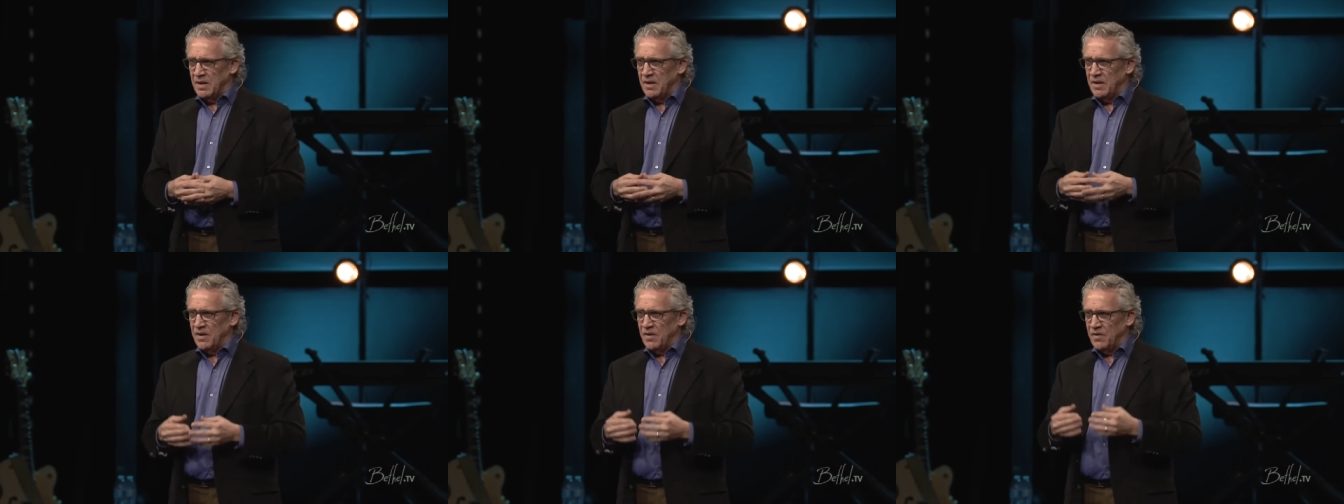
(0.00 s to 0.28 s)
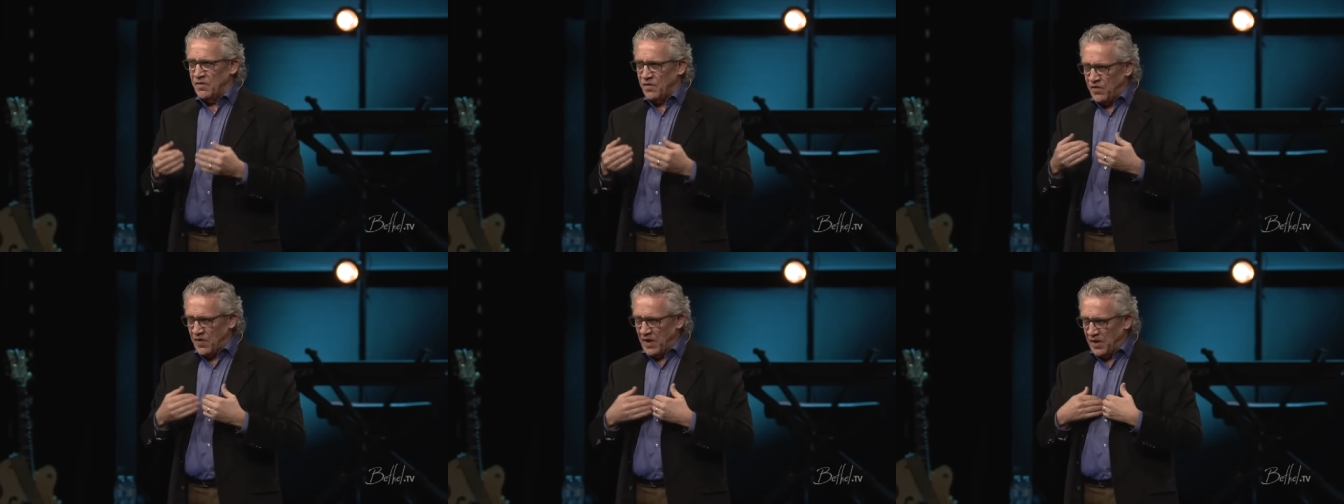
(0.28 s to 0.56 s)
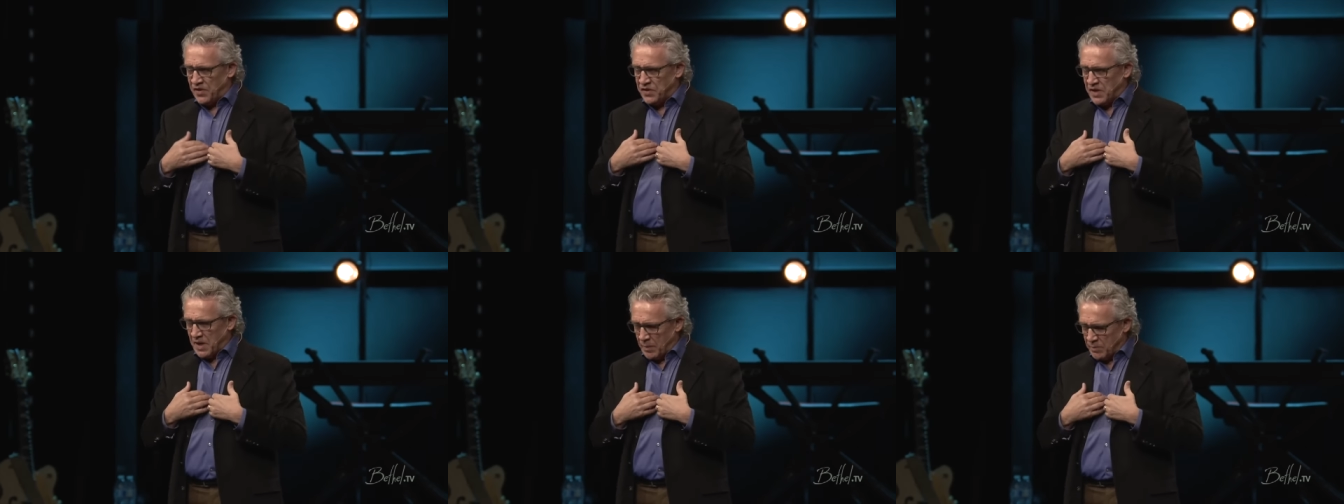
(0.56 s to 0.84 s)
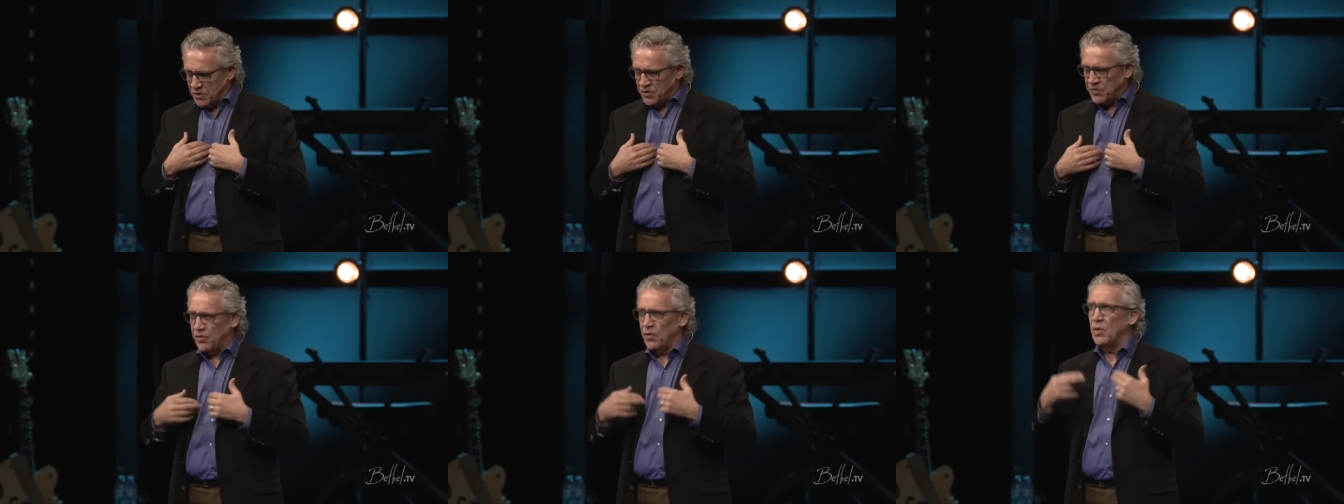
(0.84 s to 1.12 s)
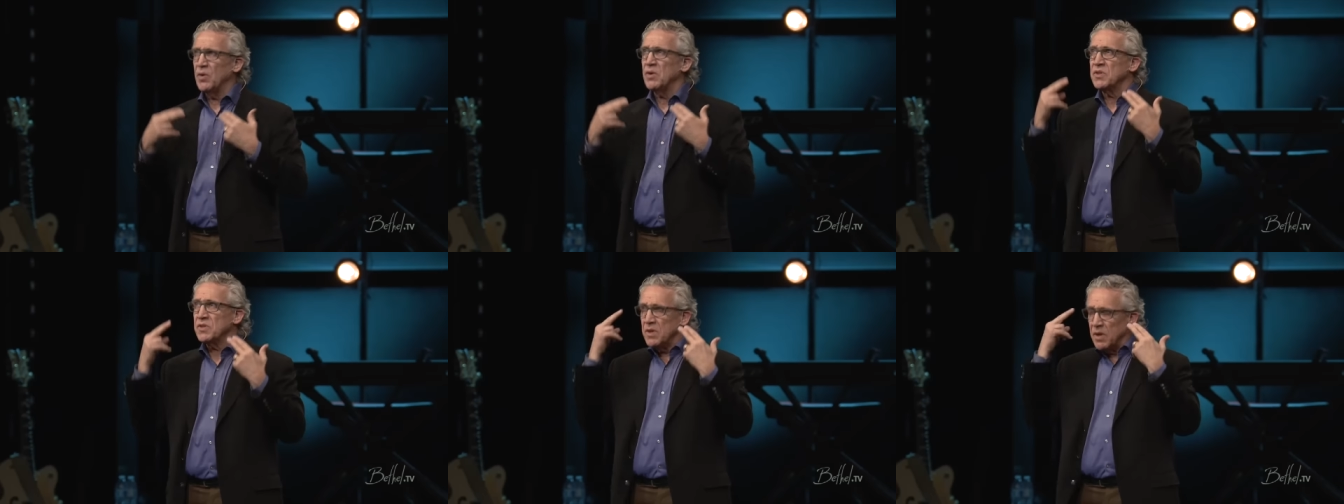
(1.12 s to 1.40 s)
Faith comes
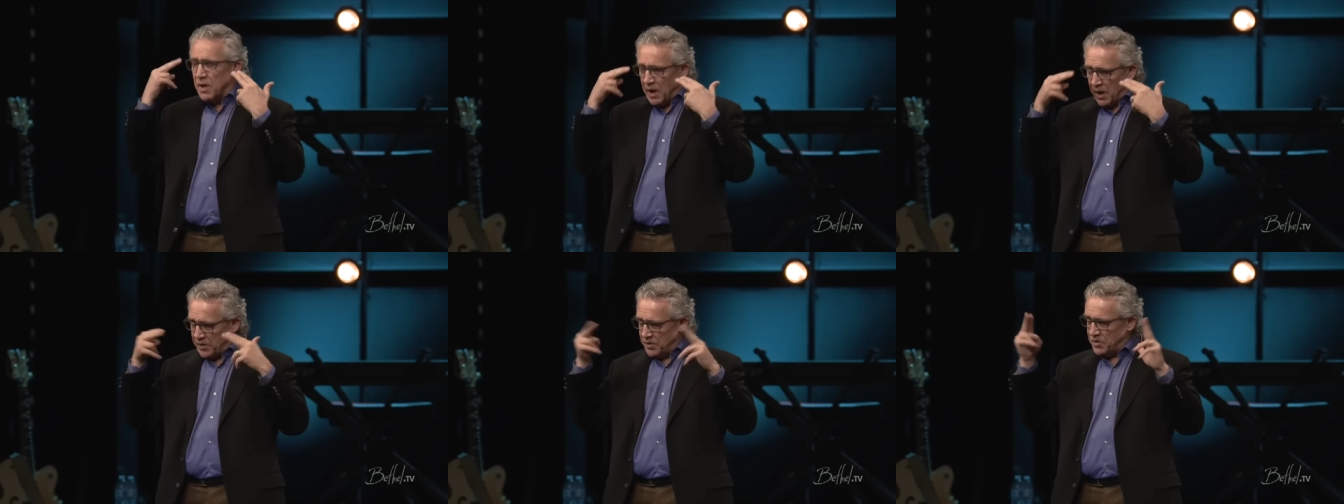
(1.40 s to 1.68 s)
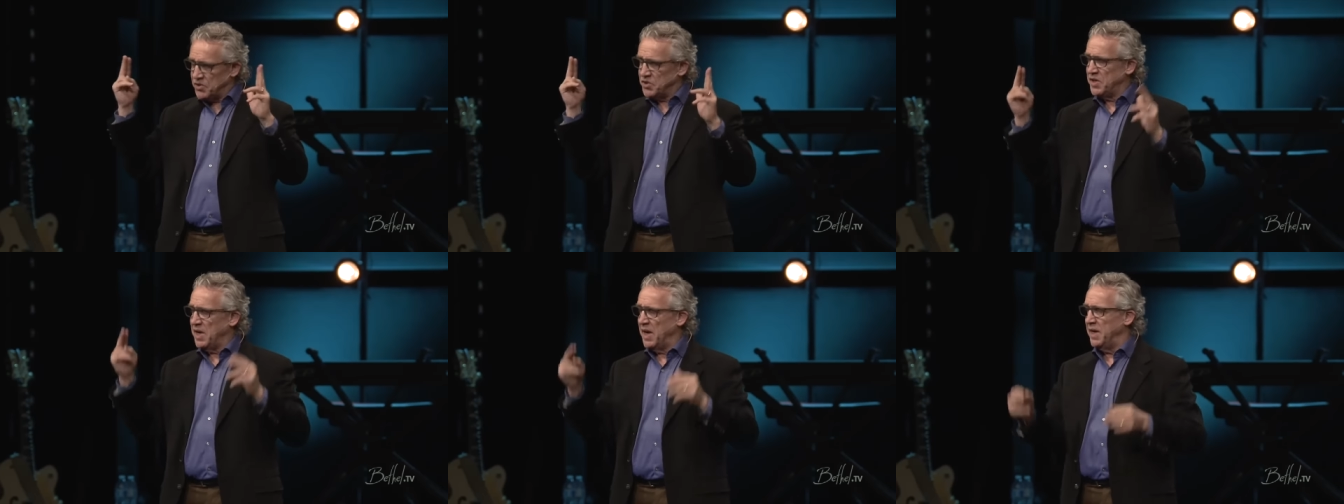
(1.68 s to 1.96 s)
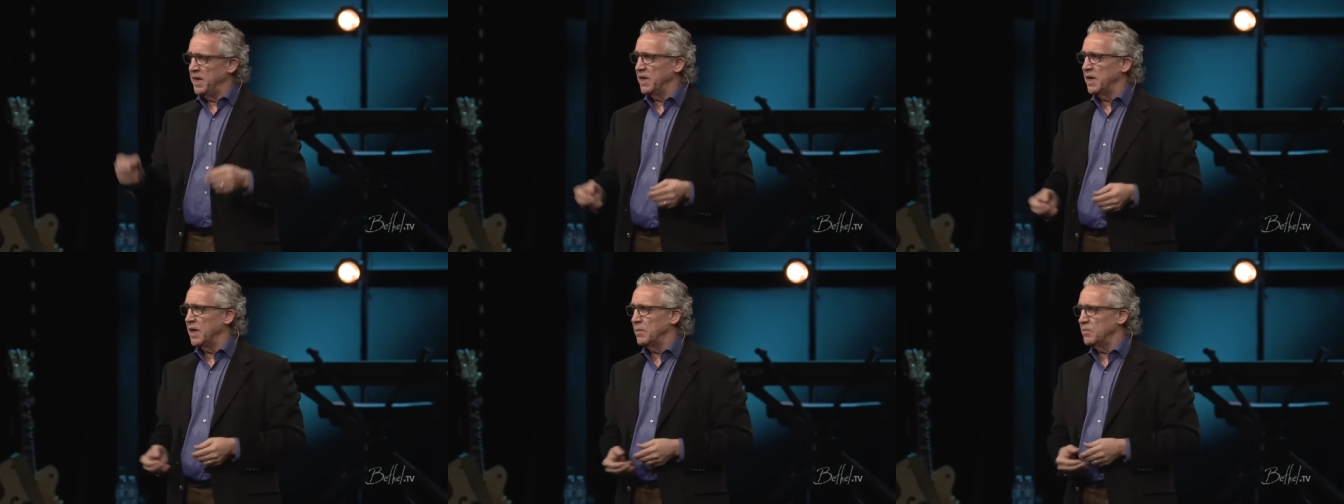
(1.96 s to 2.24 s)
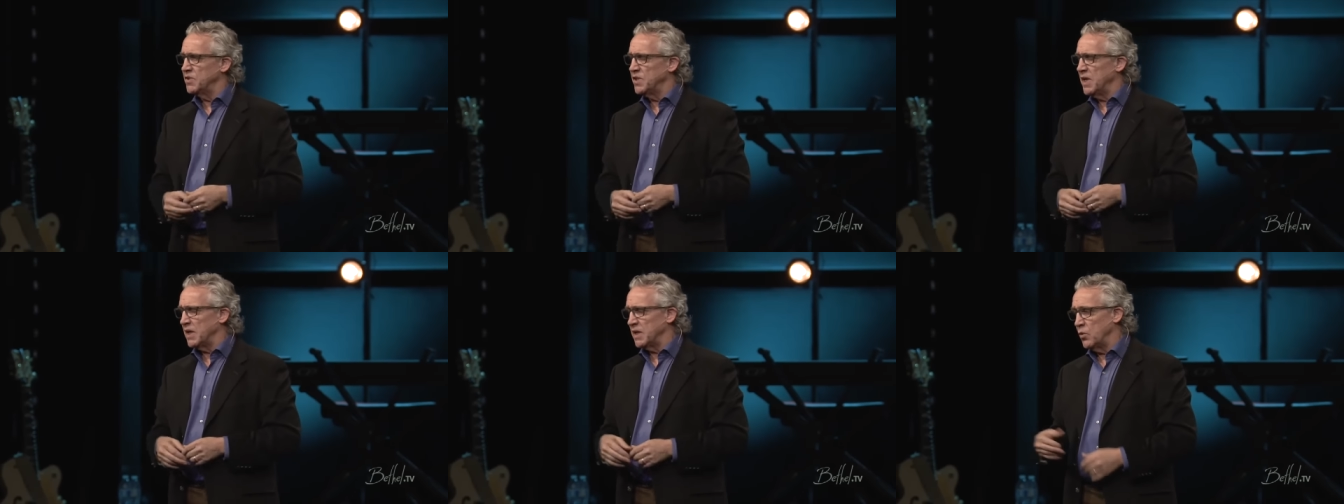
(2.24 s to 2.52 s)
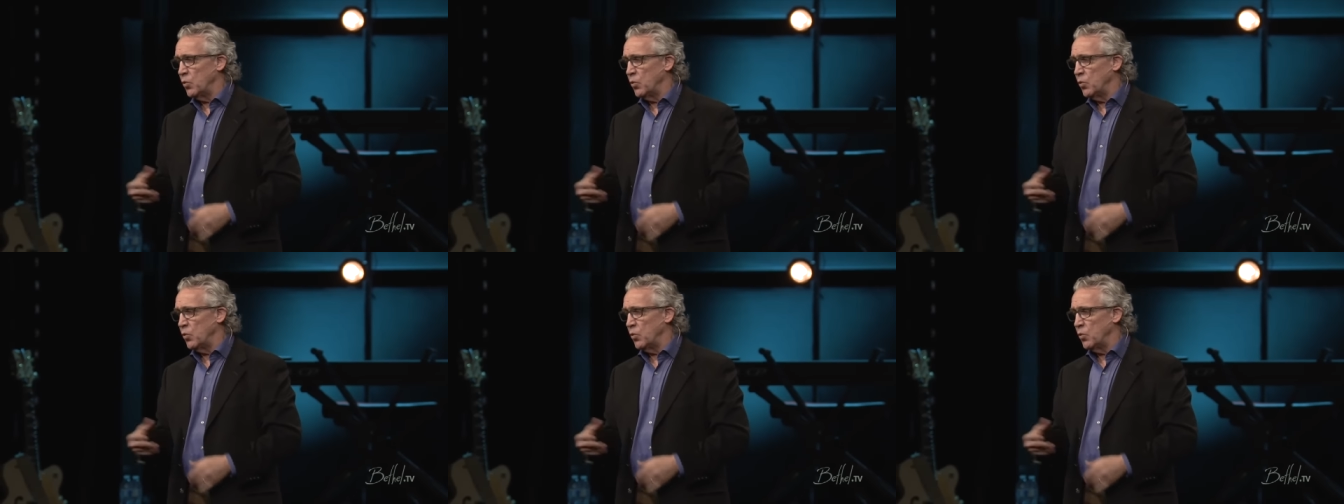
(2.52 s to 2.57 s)
first, understanding comes second.